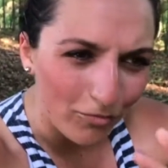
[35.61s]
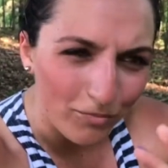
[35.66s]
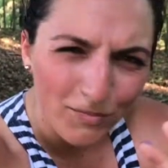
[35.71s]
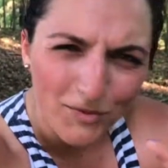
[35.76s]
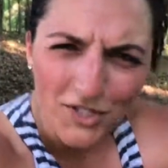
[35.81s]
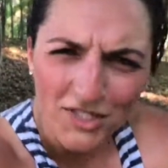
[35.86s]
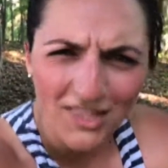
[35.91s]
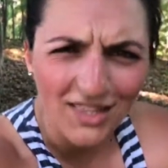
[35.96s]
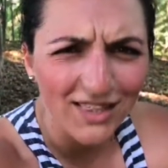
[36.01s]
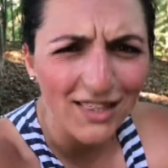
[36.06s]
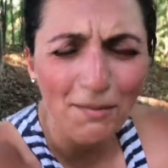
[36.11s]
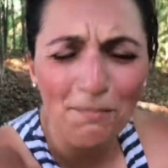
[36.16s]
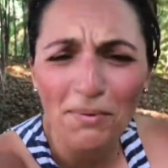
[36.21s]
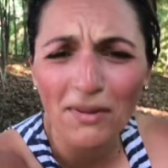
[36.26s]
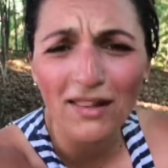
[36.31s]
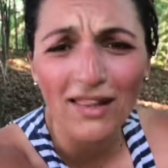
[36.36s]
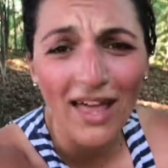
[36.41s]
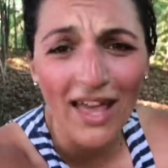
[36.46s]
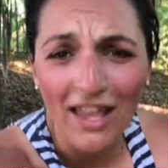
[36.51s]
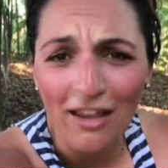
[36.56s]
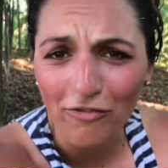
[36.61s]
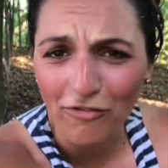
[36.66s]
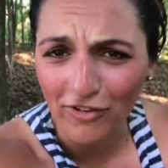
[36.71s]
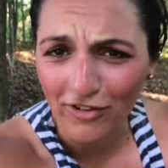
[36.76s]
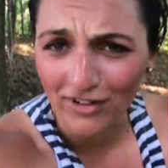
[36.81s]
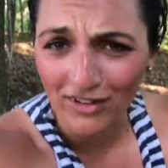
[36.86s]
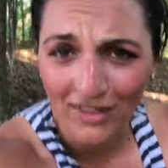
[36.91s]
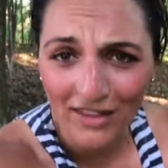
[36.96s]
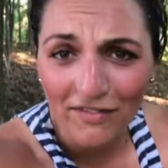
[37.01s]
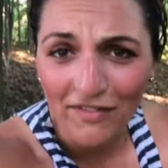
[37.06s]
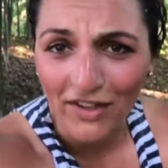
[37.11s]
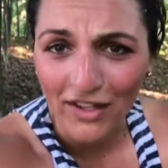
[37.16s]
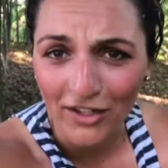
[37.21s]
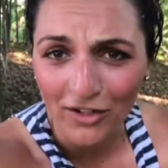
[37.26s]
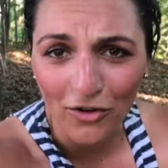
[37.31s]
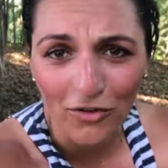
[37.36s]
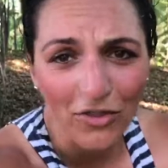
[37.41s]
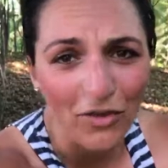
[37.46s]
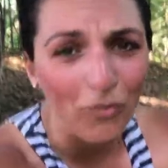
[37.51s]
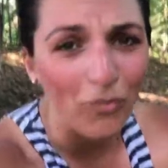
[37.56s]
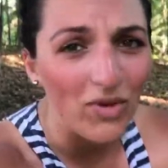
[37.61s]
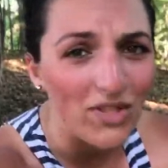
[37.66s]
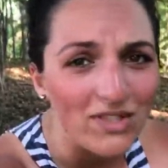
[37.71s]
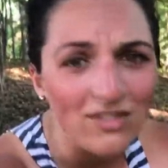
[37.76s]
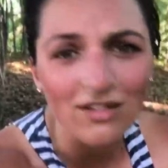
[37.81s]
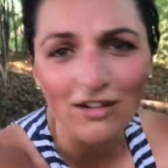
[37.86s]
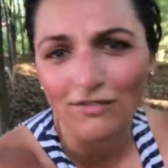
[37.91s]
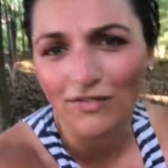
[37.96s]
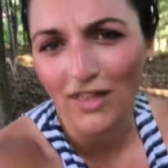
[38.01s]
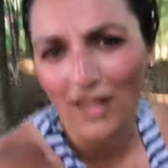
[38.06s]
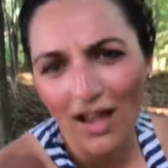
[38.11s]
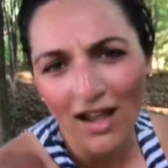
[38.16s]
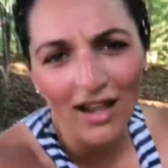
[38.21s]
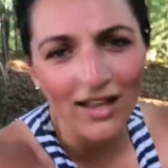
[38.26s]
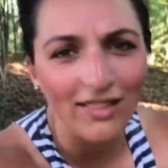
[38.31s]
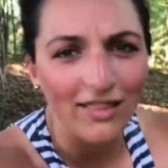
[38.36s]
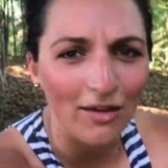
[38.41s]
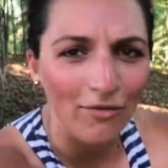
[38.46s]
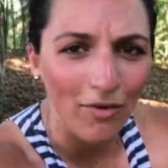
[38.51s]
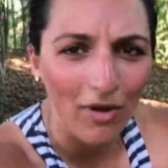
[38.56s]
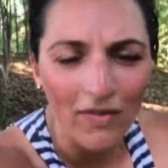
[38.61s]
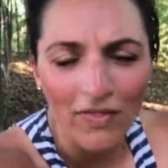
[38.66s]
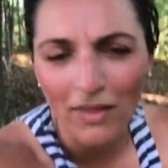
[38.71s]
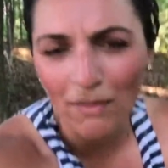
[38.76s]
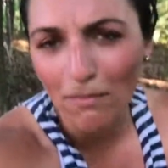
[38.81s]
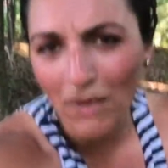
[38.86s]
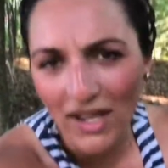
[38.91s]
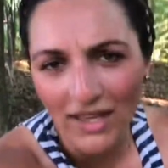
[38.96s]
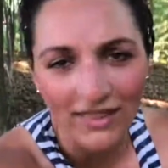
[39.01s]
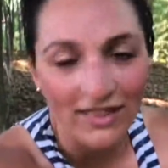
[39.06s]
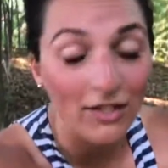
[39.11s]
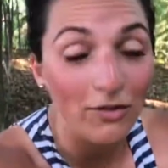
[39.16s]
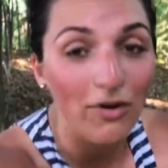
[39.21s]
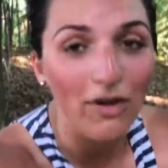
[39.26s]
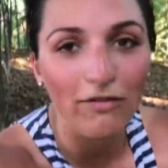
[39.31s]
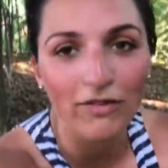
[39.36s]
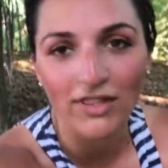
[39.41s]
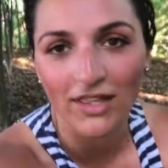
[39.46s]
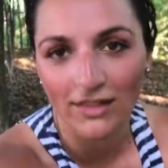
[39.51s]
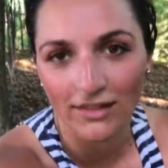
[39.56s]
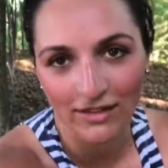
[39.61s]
just like they play for a living, you know. They windsurf, they hike, they run, they bike, they do everything.